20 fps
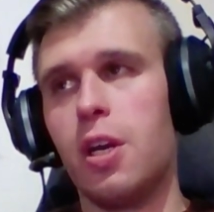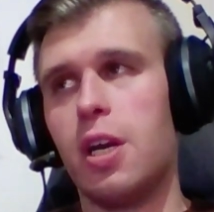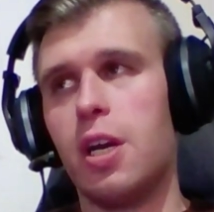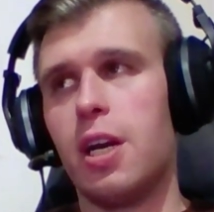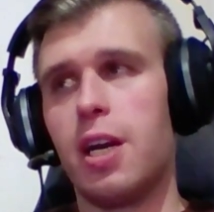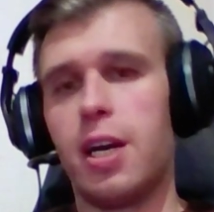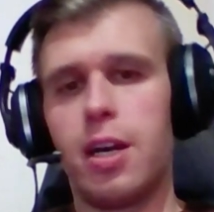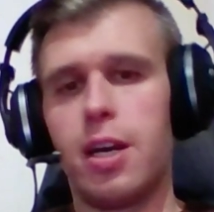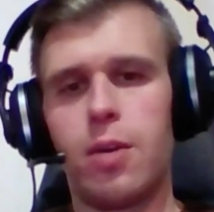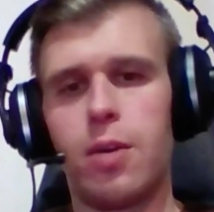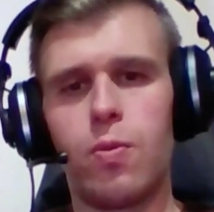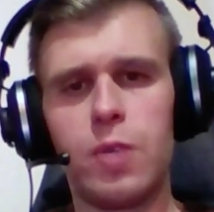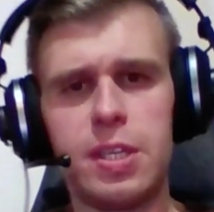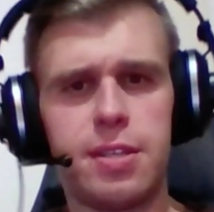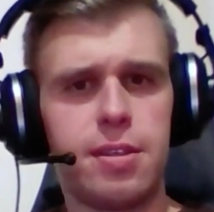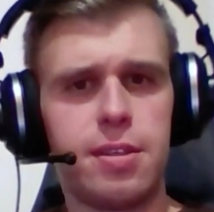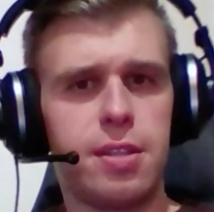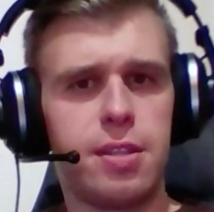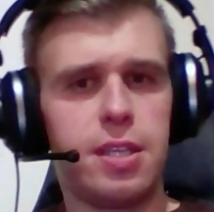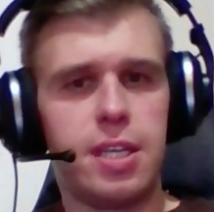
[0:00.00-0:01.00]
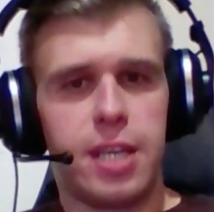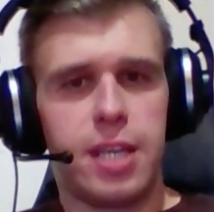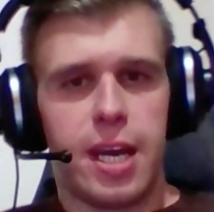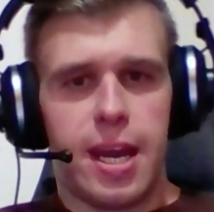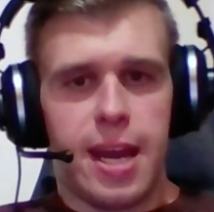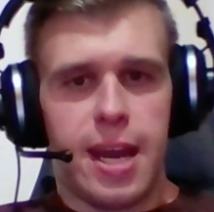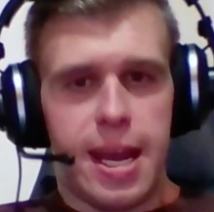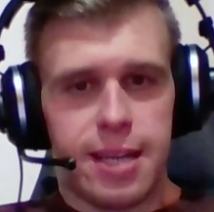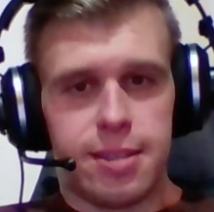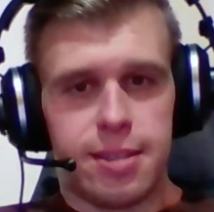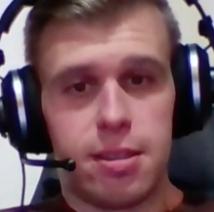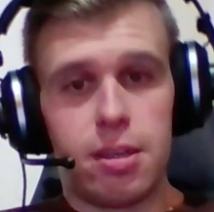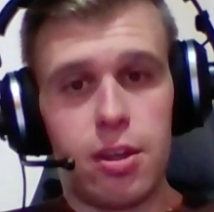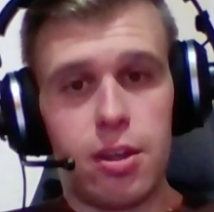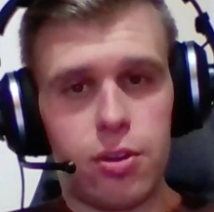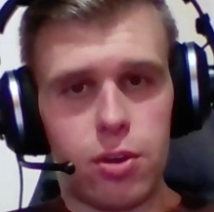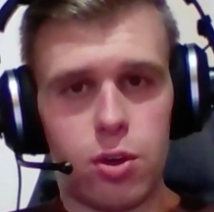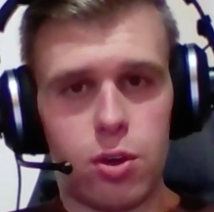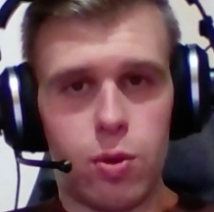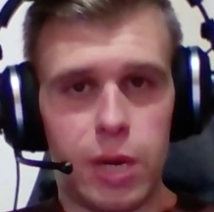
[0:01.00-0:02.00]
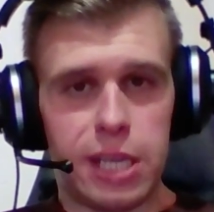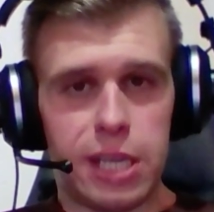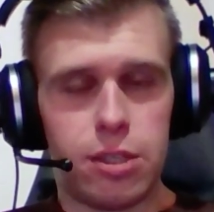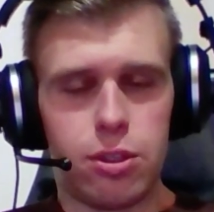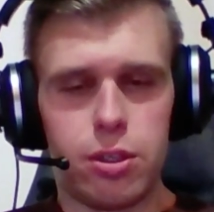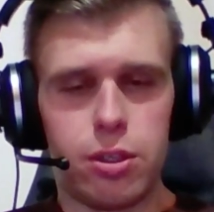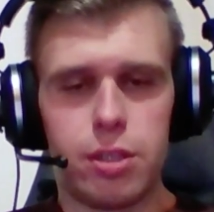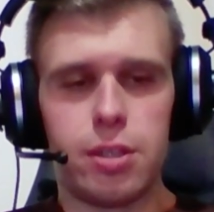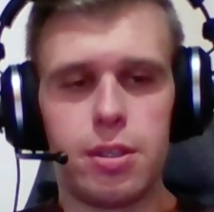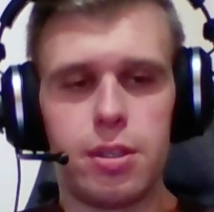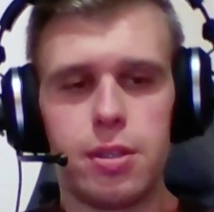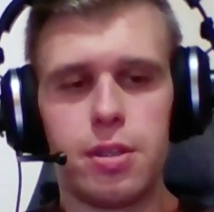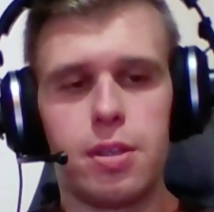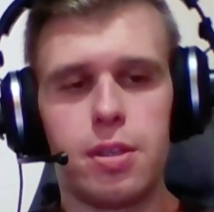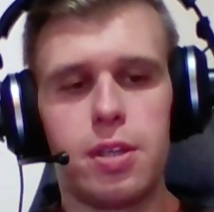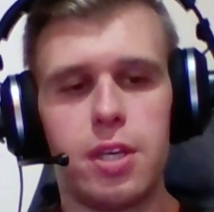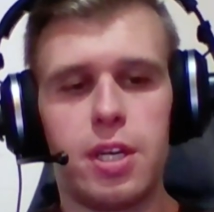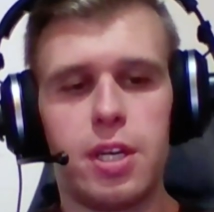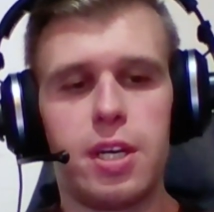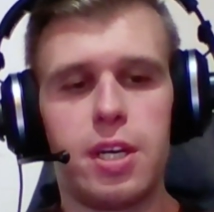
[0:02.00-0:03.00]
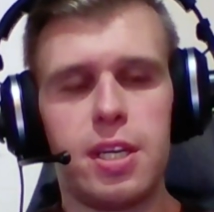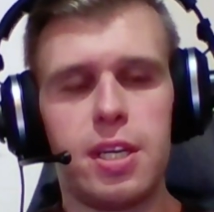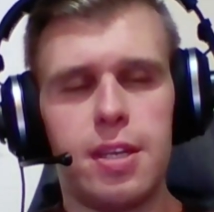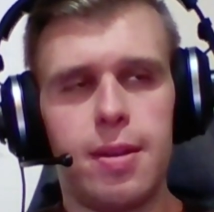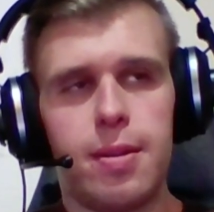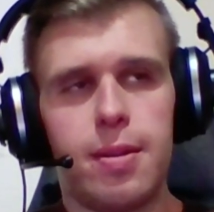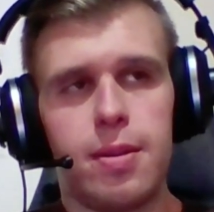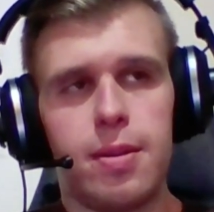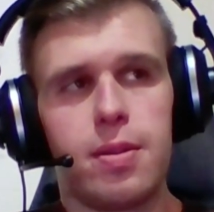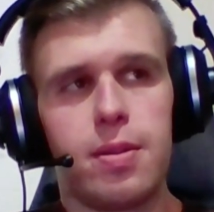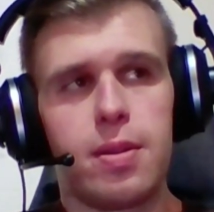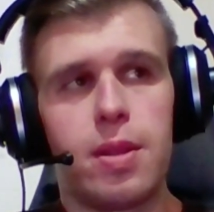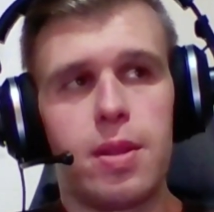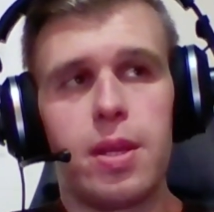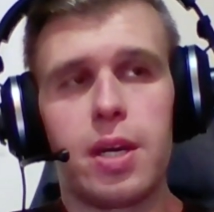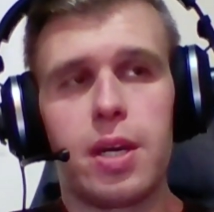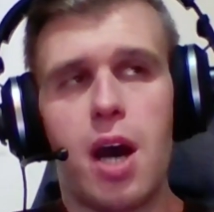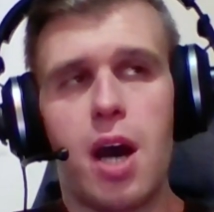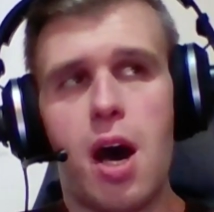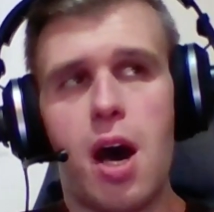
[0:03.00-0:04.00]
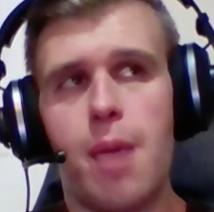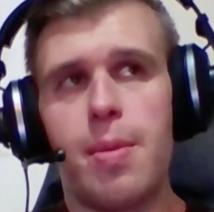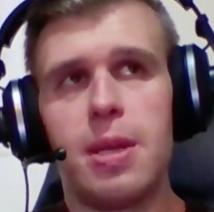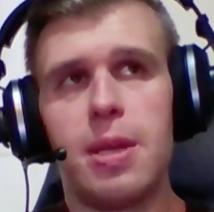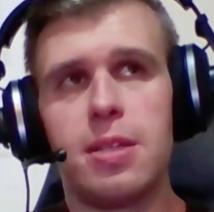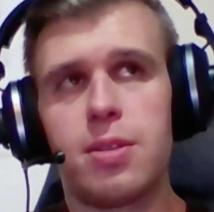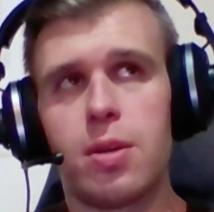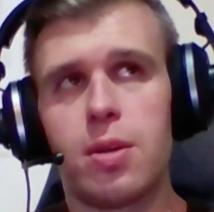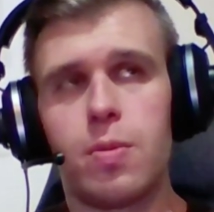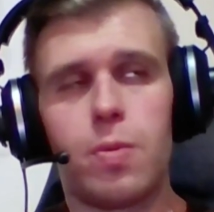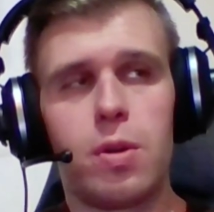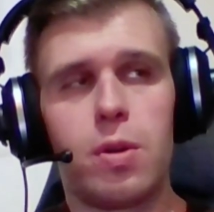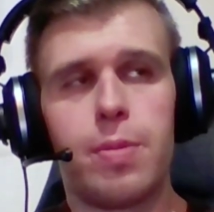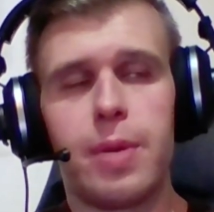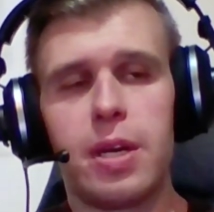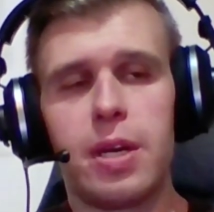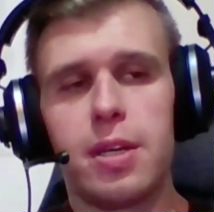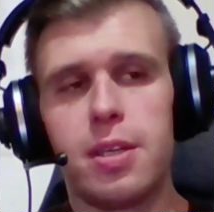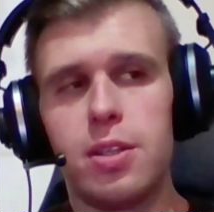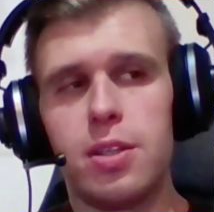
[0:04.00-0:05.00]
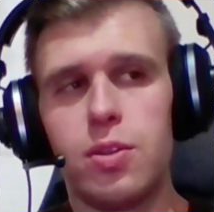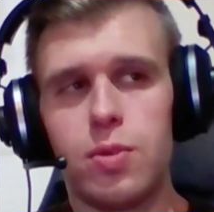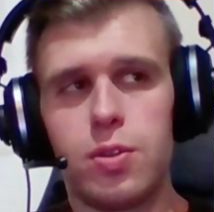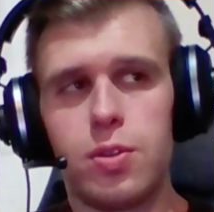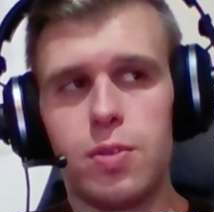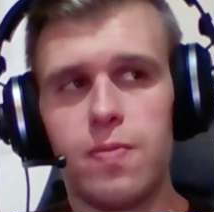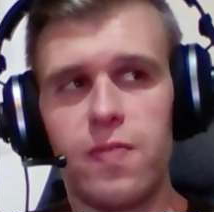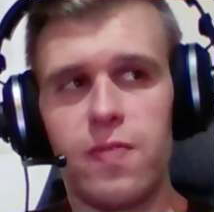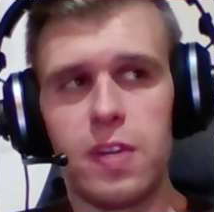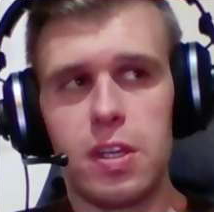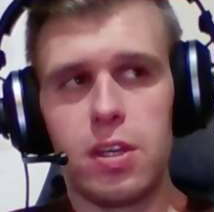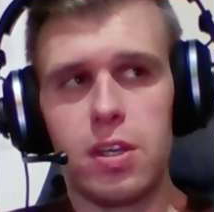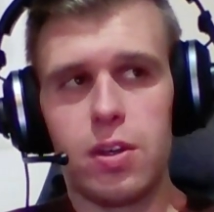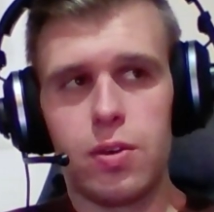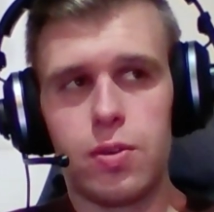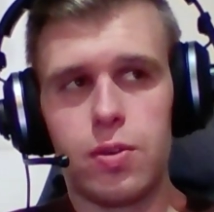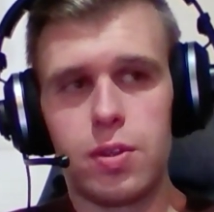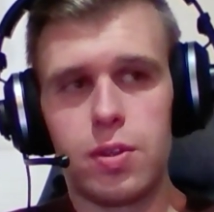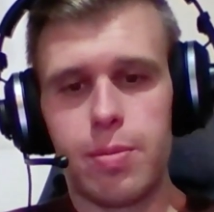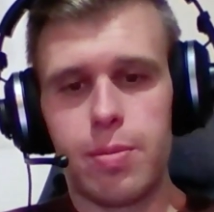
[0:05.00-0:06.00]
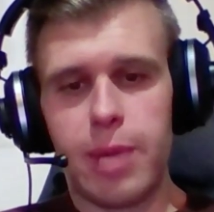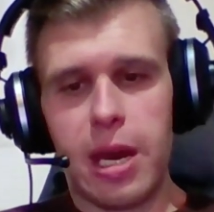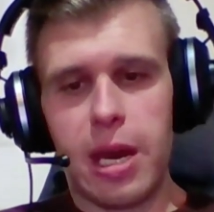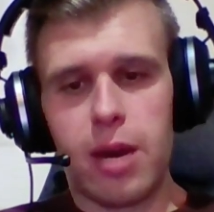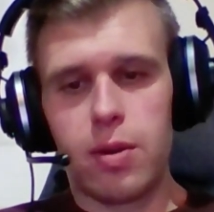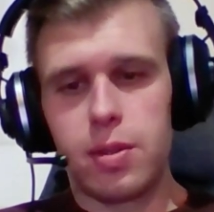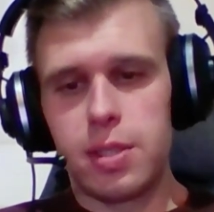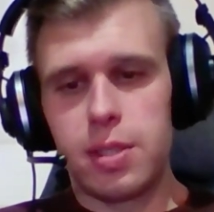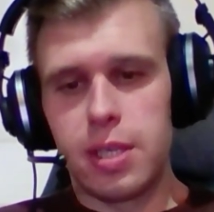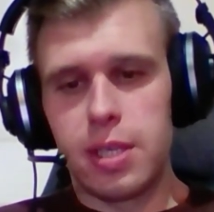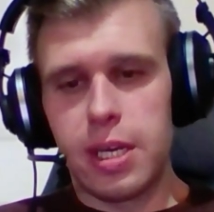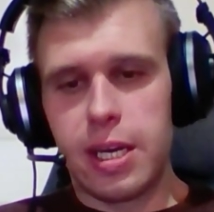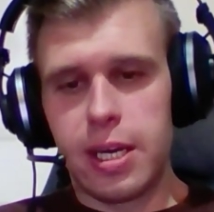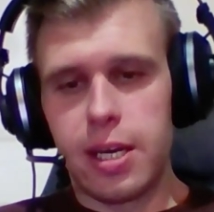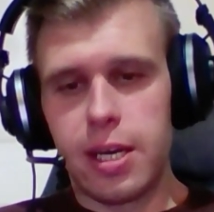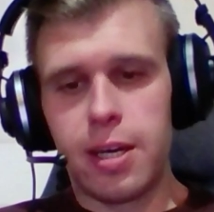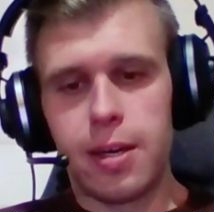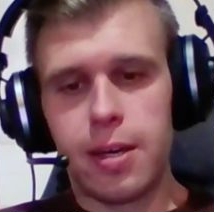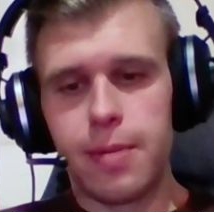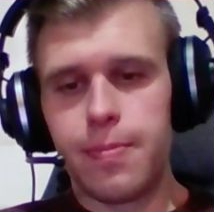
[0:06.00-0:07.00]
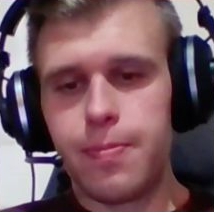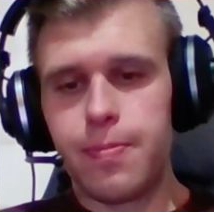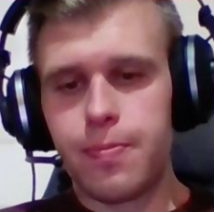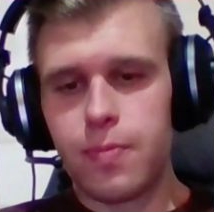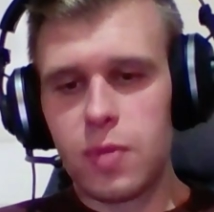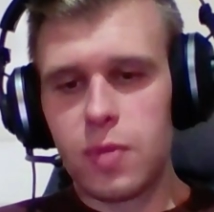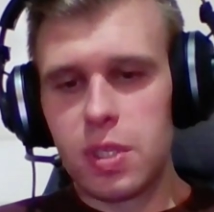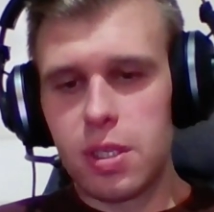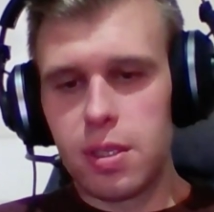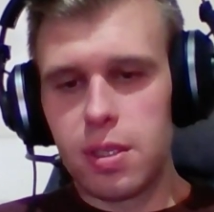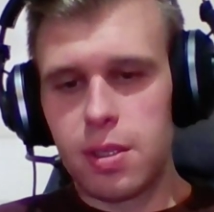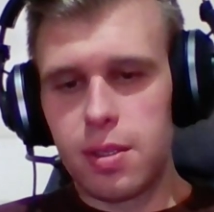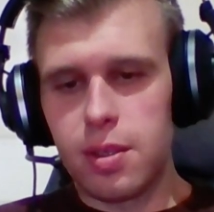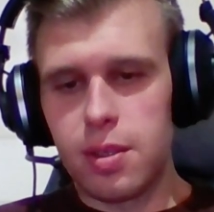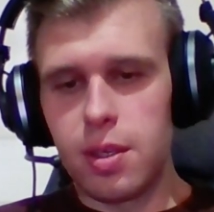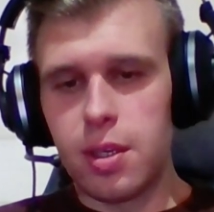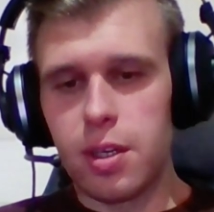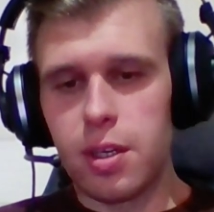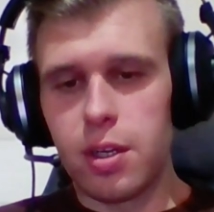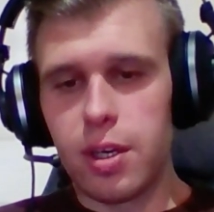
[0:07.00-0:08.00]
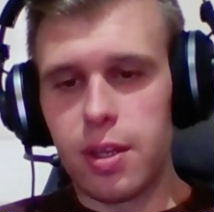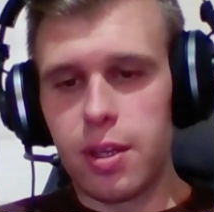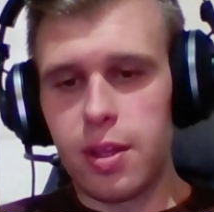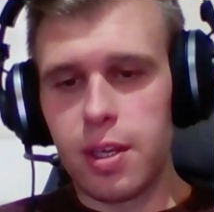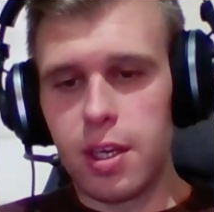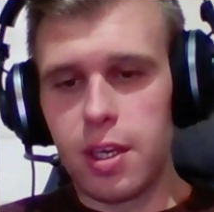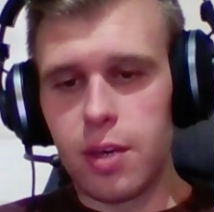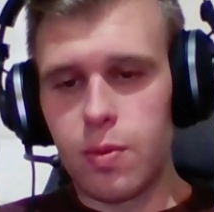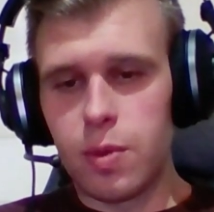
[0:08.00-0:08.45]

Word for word: uh, recently I got asked another question uh, in the comments on one of my YouTube videos about, uh, see here, I think it